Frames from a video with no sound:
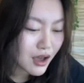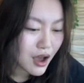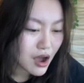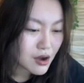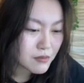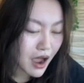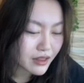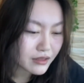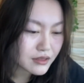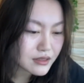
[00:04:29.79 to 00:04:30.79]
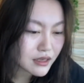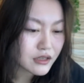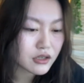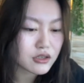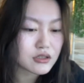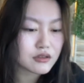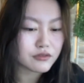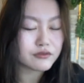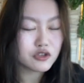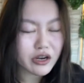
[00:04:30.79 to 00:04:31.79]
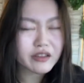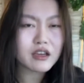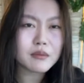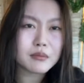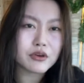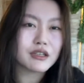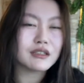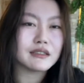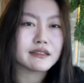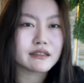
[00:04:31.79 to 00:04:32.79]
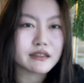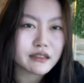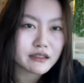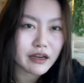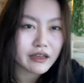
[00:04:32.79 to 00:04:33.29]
I like to see in terms of trying to think about more holistically, right?